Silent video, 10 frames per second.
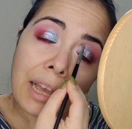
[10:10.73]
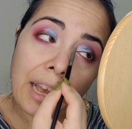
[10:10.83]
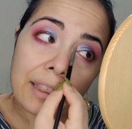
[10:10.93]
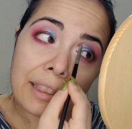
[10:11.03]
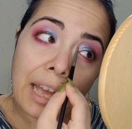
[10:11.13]

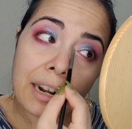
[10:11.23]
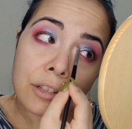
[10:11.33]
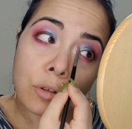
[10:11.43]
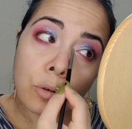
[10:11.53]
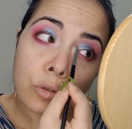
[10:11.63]
And that is
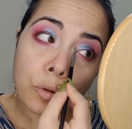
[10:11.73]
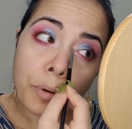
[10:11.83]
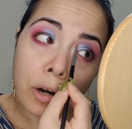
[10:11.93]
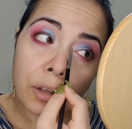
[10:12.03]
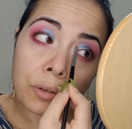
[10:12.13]
also
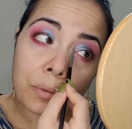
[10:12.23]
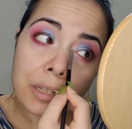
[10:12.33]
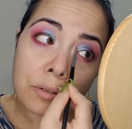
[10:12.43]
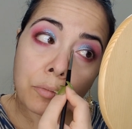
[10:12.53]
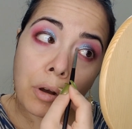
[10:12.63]
part of the
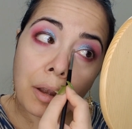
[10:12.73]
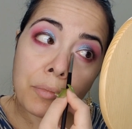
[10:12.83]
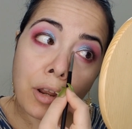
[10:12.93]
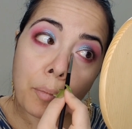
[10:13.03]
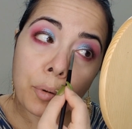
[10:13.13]
reason why I'm
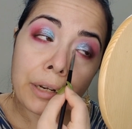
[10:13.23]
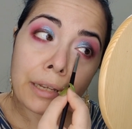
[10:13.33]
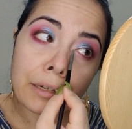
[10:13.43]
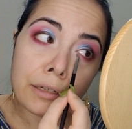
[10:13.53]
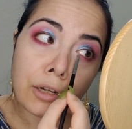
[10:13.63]
not putting
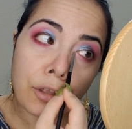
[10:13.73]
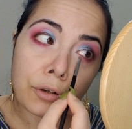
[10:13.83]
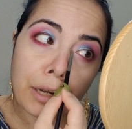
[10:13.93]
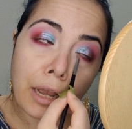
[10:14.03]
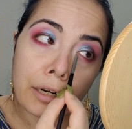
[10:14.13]
another
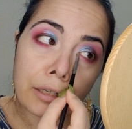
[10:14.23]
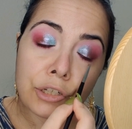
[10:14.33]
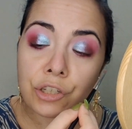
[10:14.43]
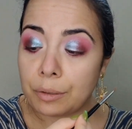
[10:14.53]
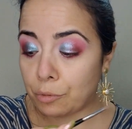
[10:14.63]
kind of
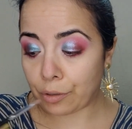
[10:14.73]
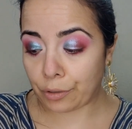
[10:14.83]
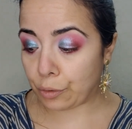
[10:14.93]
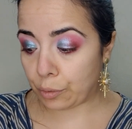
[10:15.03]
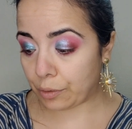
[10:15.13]
shimmer.
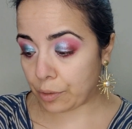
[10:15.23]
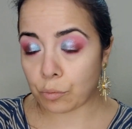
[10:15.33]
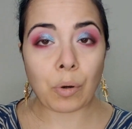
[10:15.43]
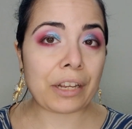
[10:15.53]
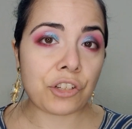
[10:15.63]
You know, there is a
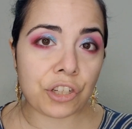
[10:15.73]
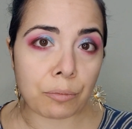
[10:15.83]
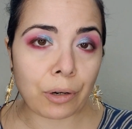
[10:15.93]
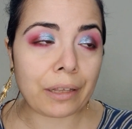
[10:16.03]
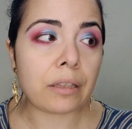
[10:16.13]
white
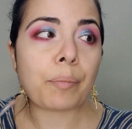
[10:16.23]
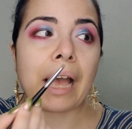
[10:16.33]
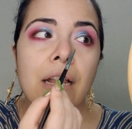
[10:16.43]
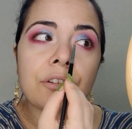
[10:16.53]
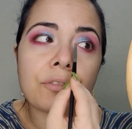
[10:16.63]
shimmer in the
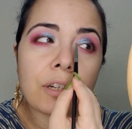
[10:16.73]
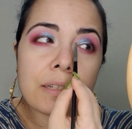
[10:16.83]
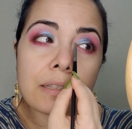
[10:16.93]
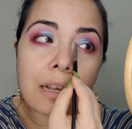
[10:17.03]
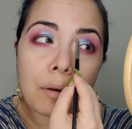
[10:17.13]
palette, for
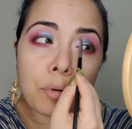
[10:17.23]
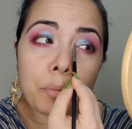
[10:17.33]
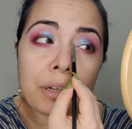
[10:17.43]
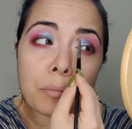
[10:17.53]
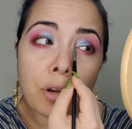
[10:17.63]
example,
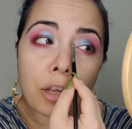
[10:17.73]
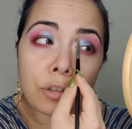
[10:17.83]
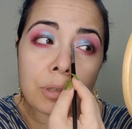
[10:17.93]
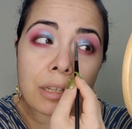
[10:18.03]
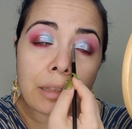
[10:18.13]
but I'm not
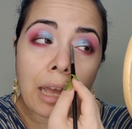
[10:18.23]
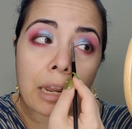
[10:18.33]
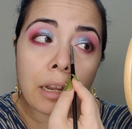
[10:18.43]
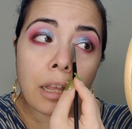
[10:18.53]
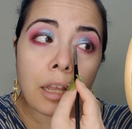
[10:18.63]
using that
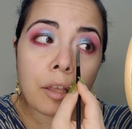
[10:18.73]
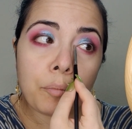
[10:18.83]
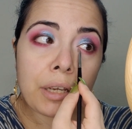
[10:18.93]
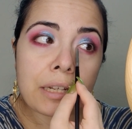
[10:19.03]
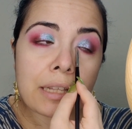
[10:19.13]

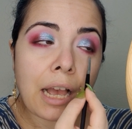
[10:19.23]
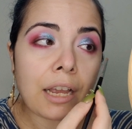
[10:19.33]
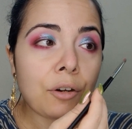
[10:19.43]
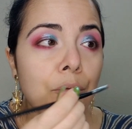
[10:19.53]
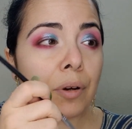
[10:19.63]
because I
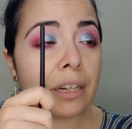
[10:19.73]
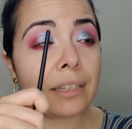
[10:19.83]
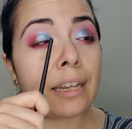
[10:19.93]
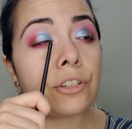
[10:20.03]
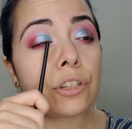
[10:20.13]
don't want
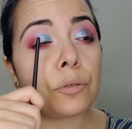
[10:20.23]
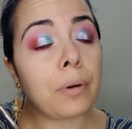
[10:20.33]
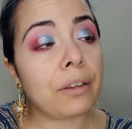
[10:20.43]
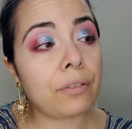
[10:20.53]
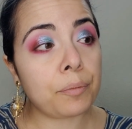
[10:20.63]
attention
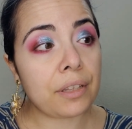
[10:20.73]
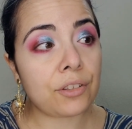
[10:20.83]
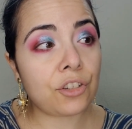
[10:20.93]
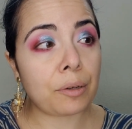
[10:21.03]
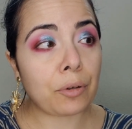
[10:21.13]
away from this
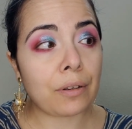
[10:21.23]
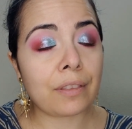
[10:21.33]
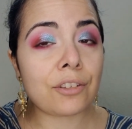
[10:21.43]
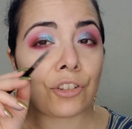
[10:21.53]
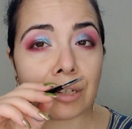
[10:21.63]
shimmer.
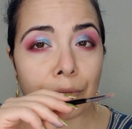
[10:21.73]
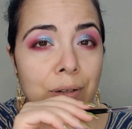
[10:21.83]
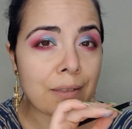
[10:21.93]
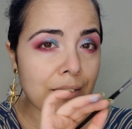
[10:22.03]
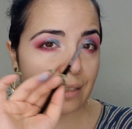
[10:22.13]
This shimmer
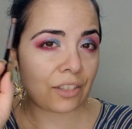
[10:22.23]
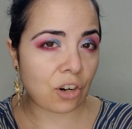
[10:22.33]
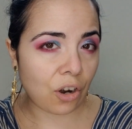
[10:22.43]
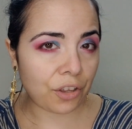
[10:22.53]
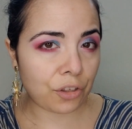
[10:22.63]
is the
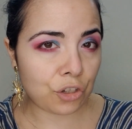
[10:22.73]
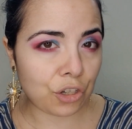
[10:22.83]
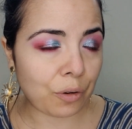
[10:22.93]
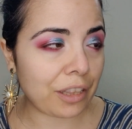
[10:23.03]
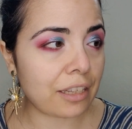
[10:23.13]
star of the
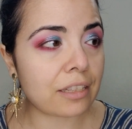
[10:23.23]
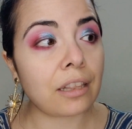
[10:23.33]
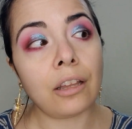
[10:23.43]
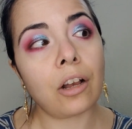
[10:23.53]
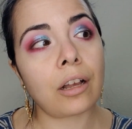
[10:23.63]
show in this
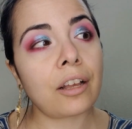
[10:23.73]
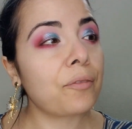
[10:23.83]
look.